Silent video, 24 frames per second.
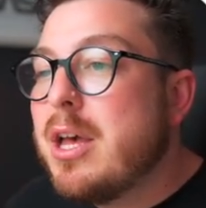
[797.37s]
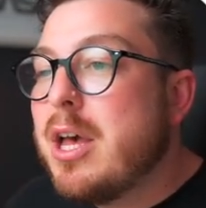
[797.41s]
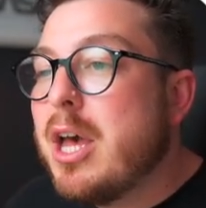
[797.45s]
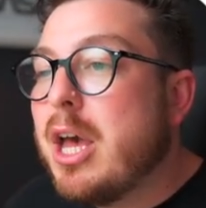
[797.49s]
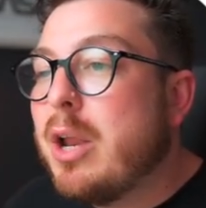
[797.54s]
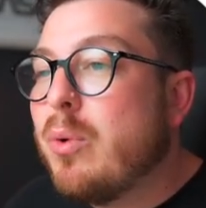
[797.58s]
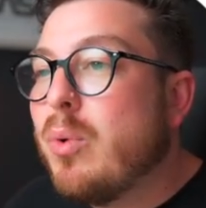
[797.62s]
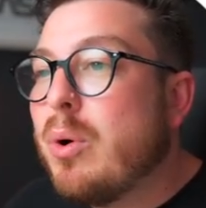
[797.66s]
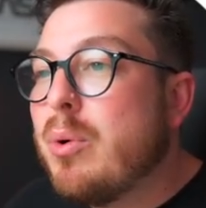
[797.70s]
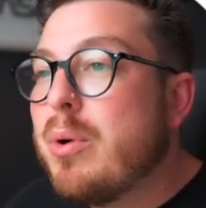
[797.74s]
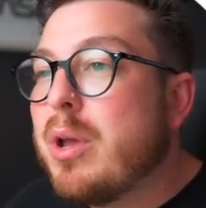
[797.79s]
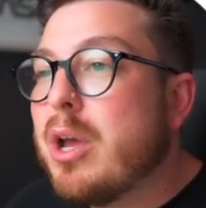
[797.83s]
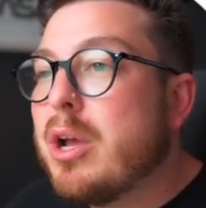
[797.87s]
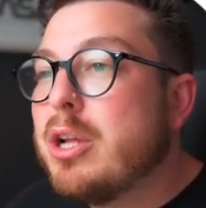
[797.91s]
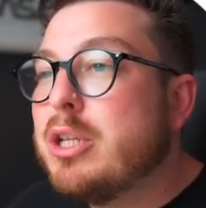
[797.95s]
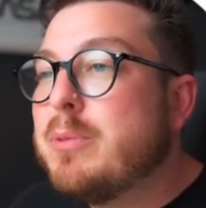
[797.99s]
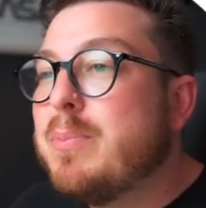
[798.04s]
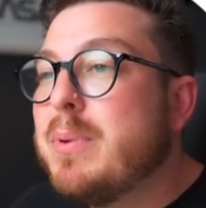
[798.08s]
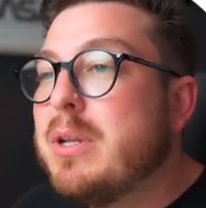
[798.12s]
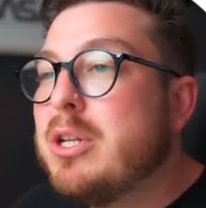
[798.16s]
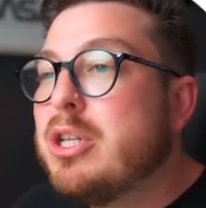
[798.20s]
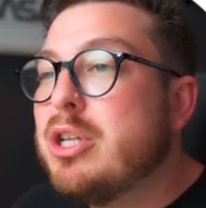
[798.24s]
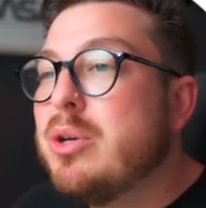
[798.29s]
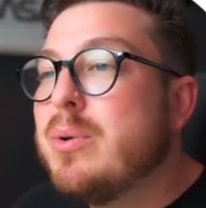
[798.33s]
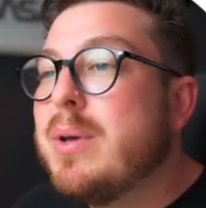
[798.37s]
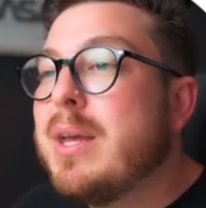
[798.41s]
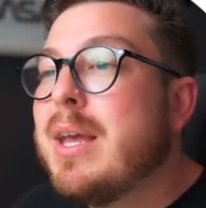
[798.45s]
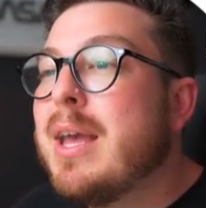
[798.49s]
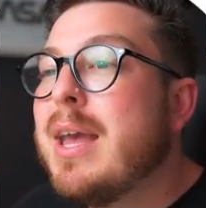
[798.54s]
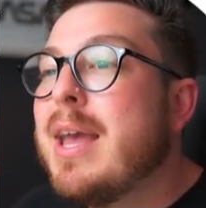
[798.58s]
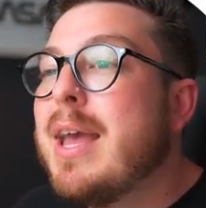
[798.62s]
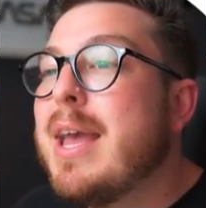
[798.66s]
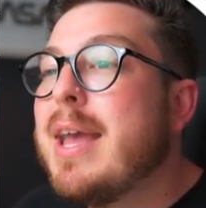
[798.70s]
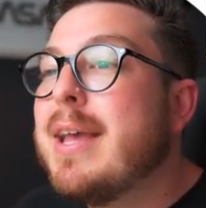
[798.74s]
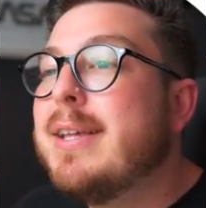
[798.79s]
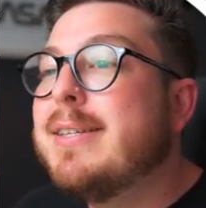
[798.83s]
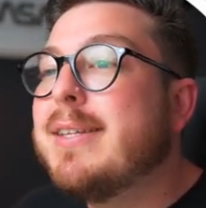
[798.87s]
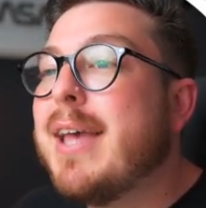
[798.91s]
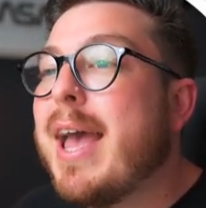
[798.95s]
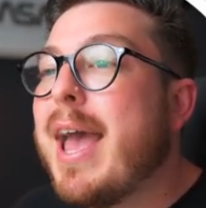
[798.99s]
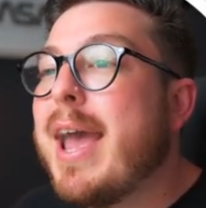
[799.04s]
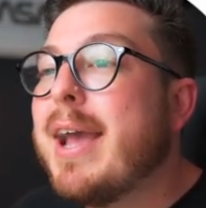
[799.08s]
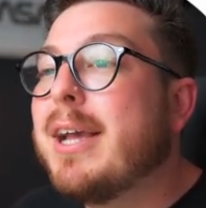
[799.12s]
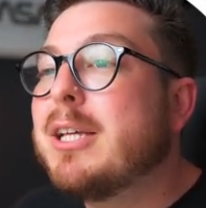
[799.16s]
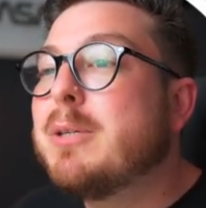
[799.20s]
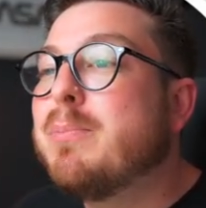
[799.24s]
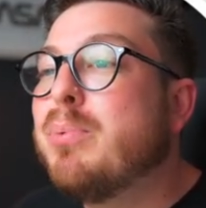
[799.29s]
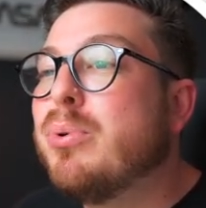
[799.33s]
And what we're going to be doing is
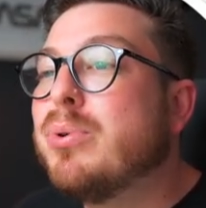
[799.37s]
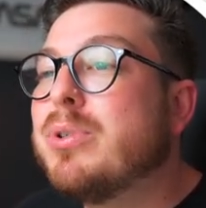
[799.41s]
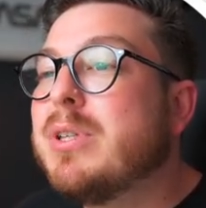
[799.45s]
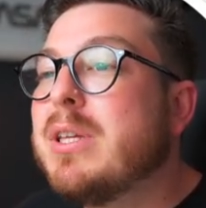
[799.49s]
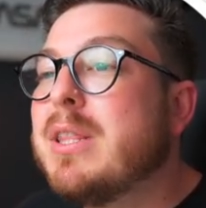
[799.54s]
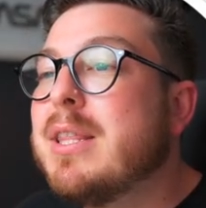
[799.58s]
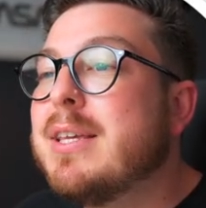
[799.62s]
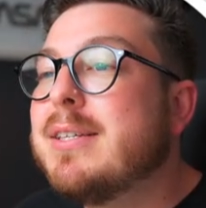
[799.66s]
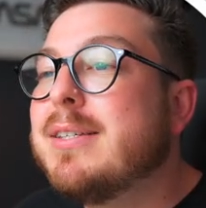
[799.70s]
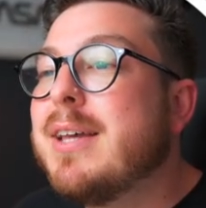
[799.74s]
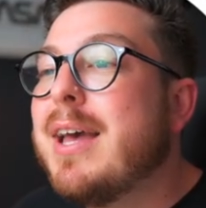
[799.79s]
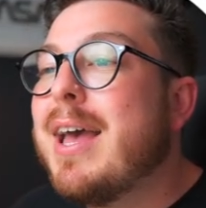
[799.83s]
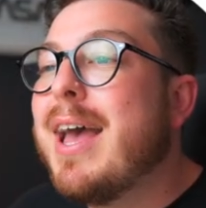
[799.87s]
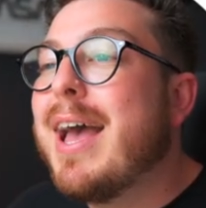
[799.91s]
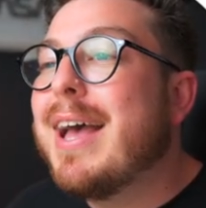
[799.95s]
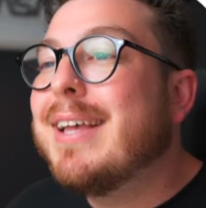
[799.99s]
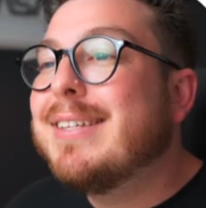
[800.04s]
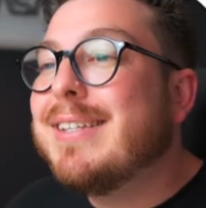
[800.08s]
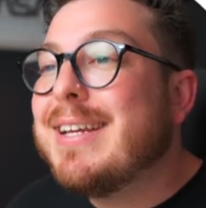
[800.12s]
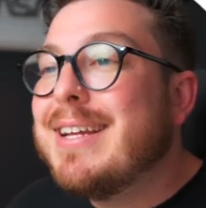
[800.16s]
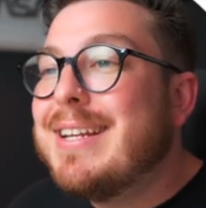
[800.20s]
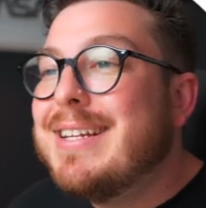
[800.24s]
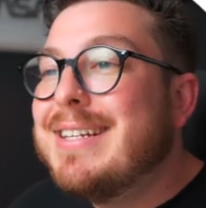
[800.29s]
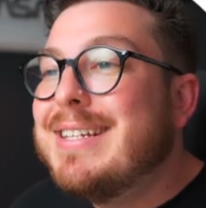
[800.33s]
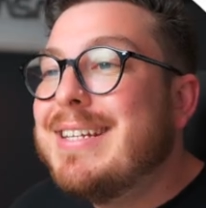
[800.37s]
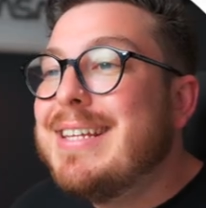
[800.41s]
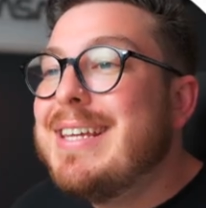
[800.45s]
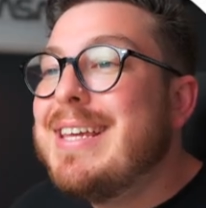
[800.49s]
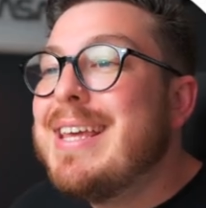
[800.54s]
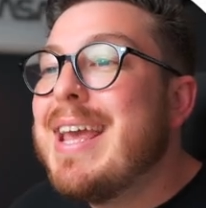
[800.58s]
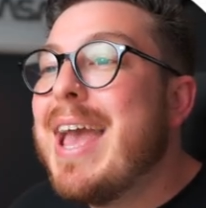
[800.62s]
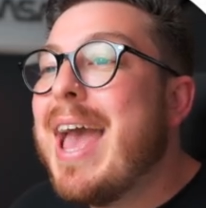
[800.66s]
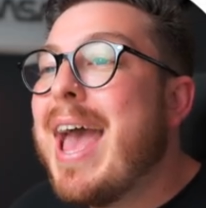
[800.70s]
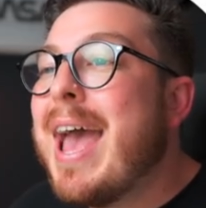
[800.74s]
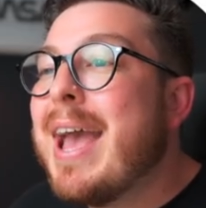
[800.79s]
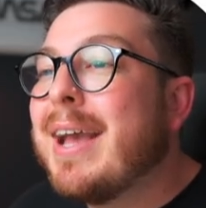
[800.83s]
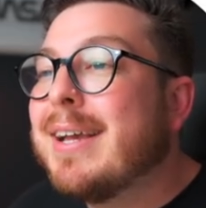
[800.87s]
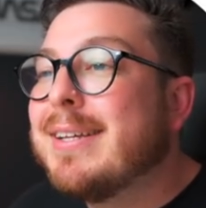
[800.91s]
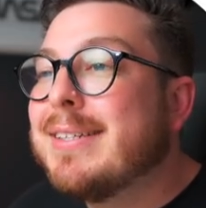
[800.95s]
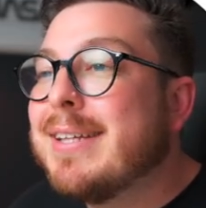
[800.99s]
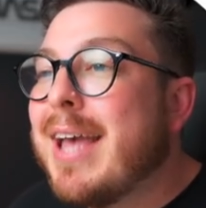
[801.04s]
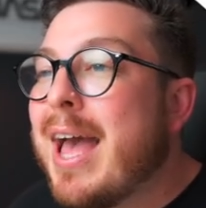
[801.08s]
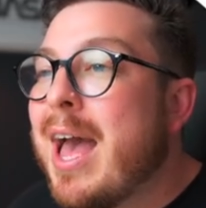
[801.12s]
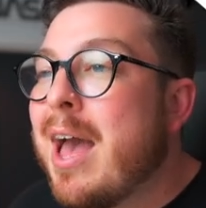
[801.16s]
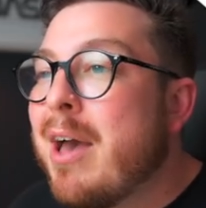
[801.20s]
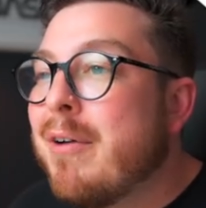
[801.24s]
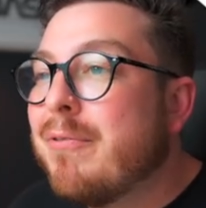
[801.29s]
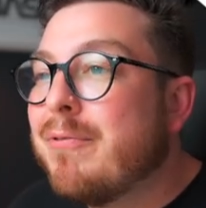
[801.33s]
exporting this as a D X
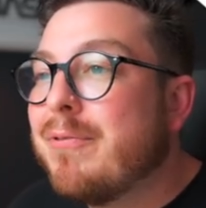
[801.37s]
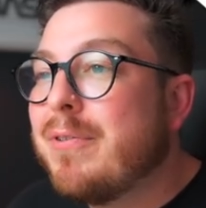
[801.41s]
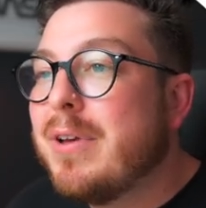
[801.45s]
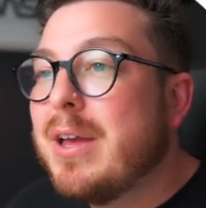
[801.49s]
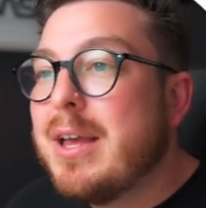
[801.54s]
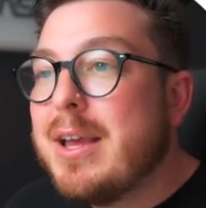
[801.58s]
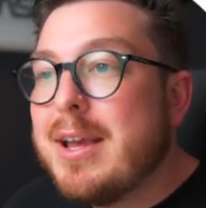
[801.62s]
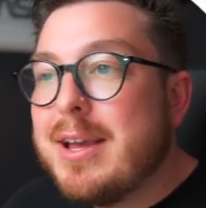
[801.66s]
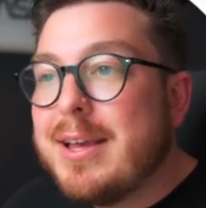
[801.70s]
F.